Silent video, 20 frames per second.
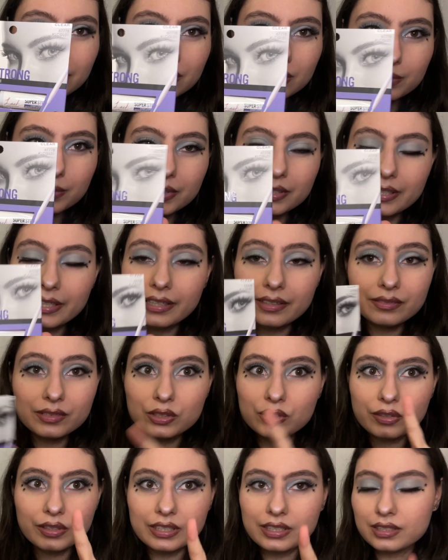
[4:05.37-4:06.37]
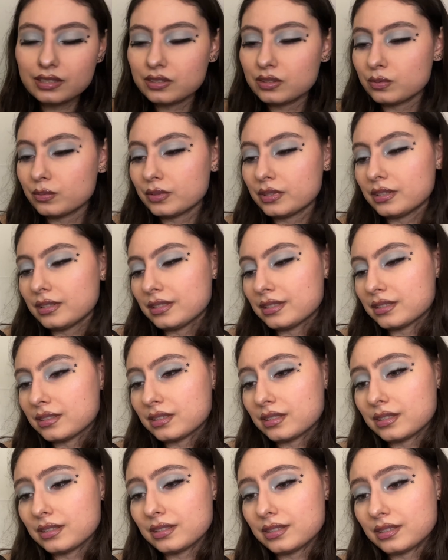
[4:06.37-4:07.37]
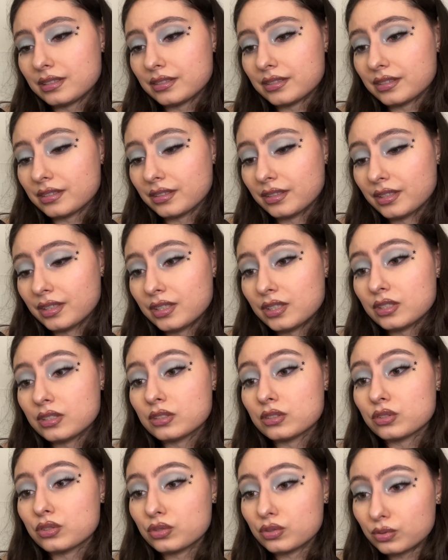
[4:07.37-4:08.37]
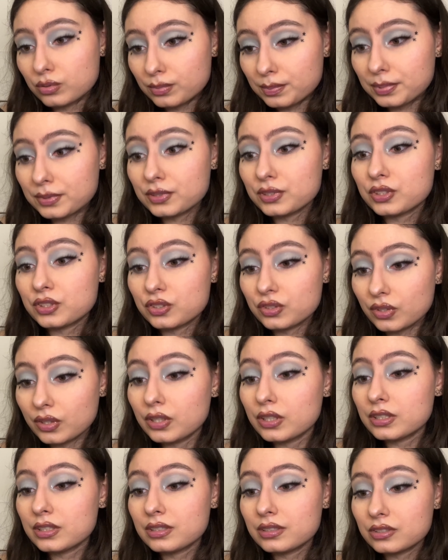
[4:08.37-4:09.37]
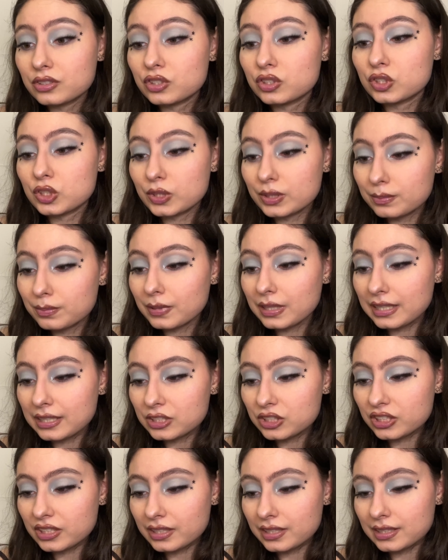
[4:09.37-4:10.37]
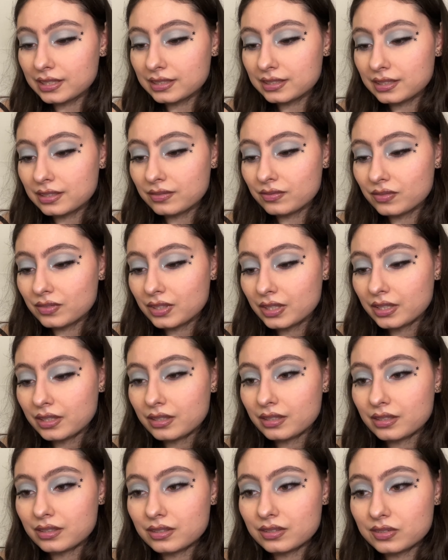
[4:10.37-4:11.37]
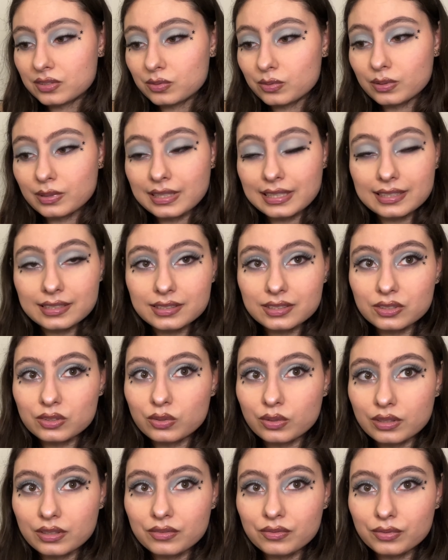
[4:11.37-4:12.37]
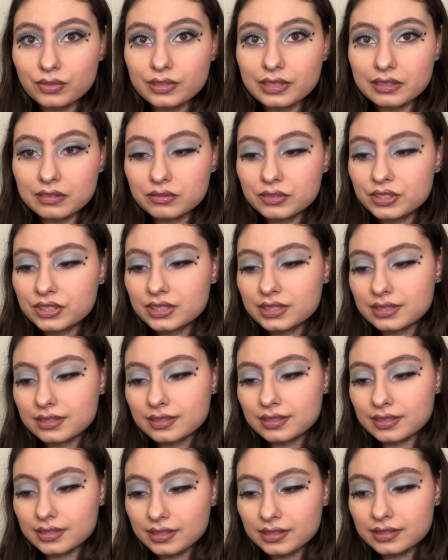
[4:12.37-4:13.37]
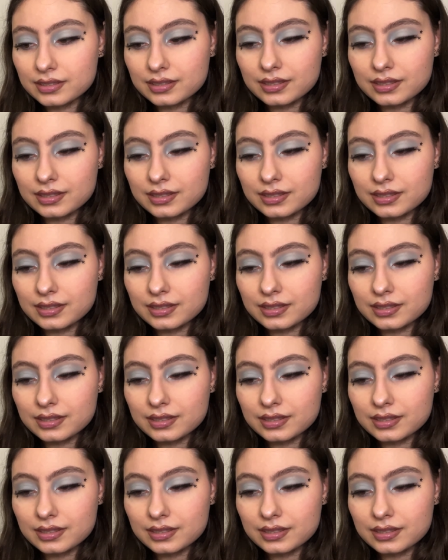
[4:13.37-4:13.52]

but I haven't tried this one. This is the super strong strip lash adhesive. This one lasts 24 hours and it is